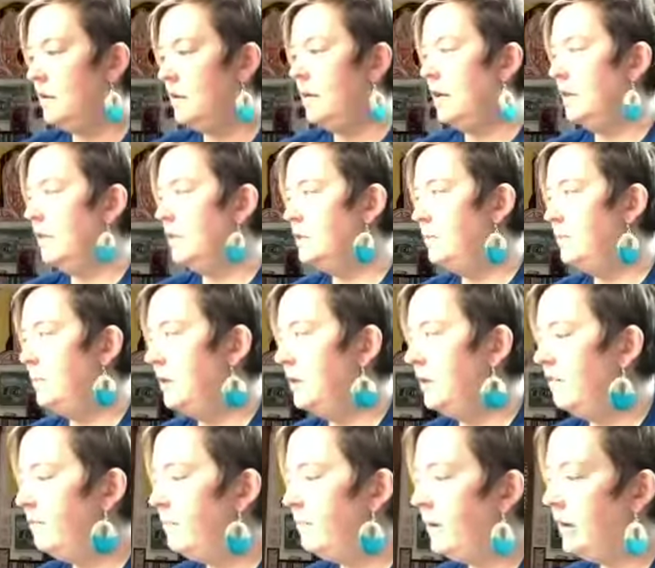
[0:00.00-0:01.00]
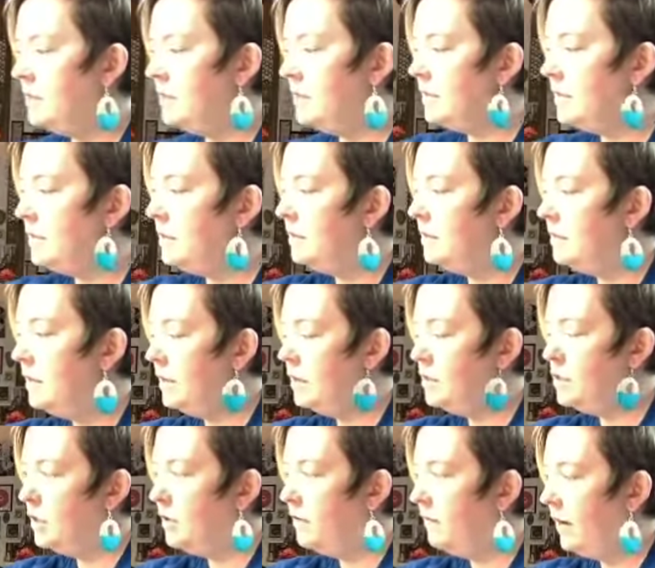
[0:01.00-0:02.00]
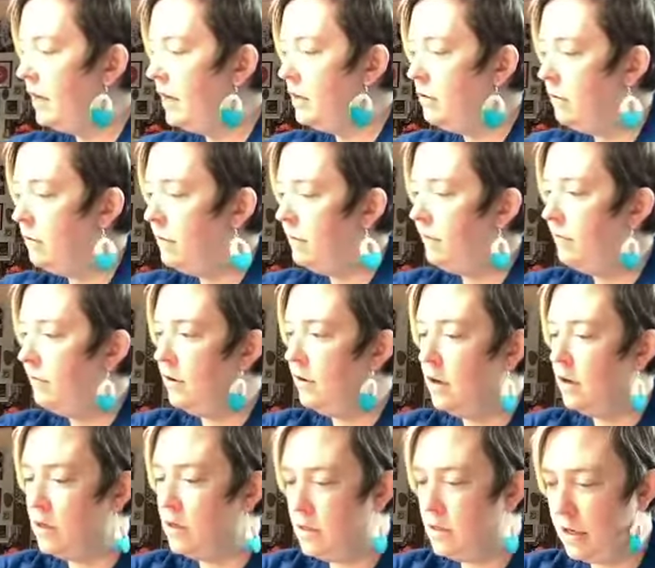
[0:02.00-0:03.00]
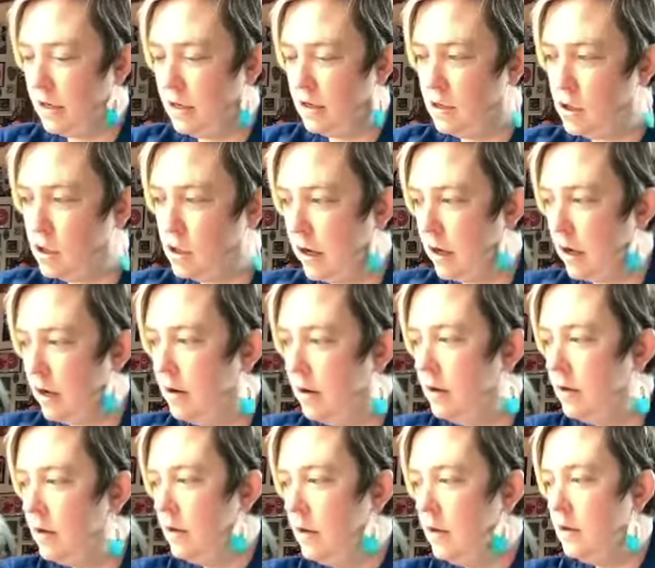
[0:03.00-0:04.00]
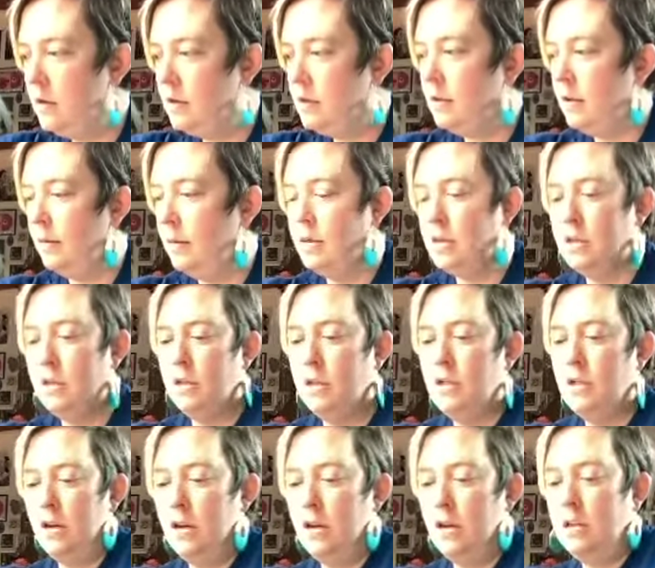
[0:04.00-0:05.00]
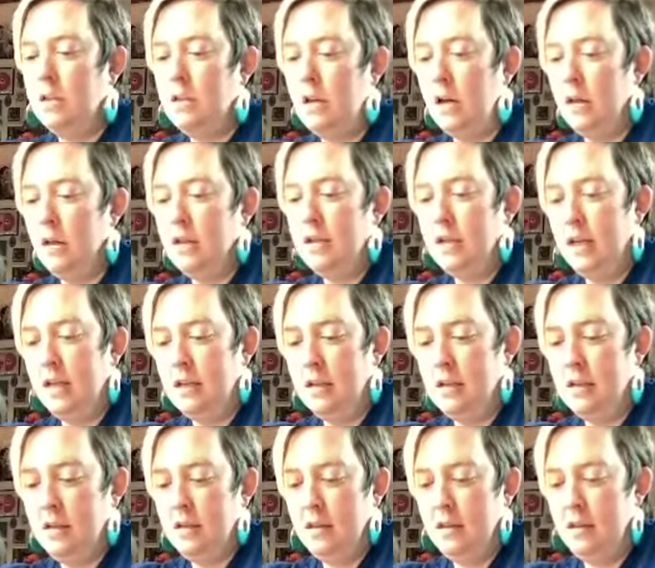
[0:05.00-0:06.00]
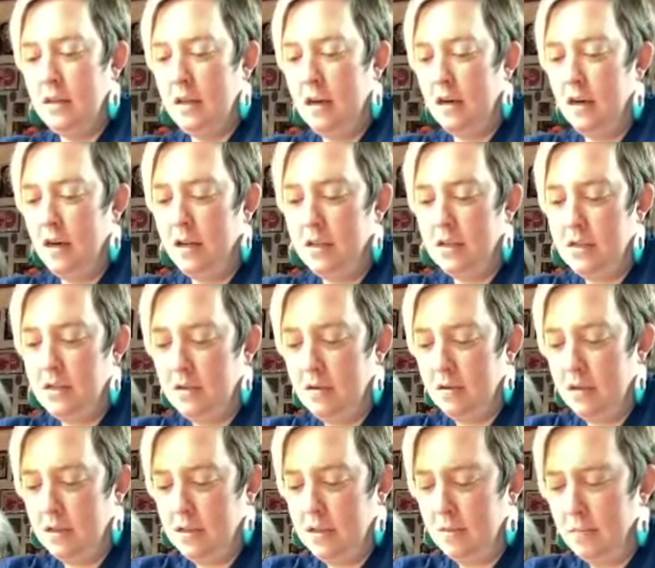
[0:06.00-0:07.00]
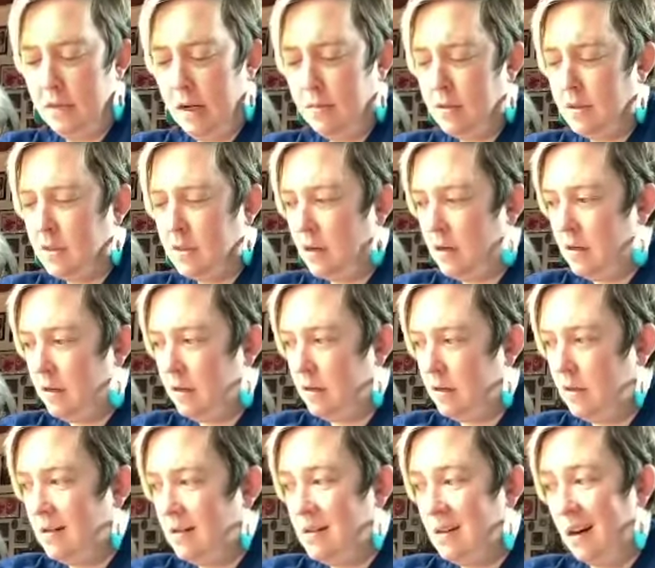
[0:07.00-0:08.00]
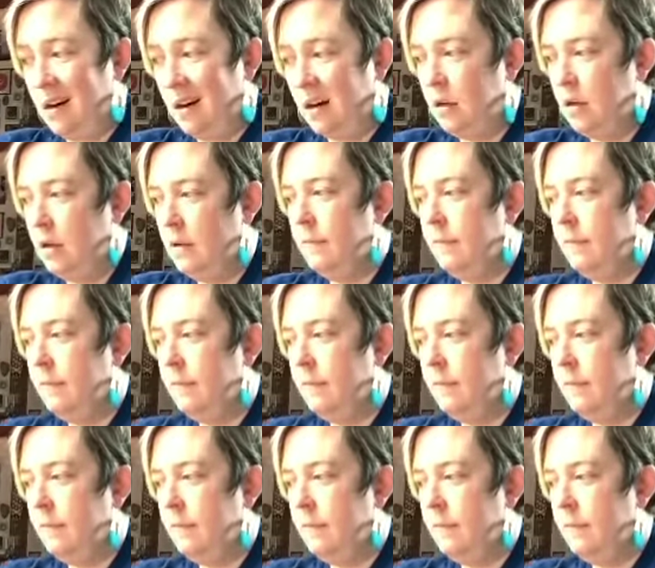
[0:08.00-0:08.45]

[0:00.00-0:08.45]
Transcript: And it's big enough pans that they should invite you over for an art date and share. So I'm just going to show you these colors that are nice too, because sometimes it's hard to get a good dark.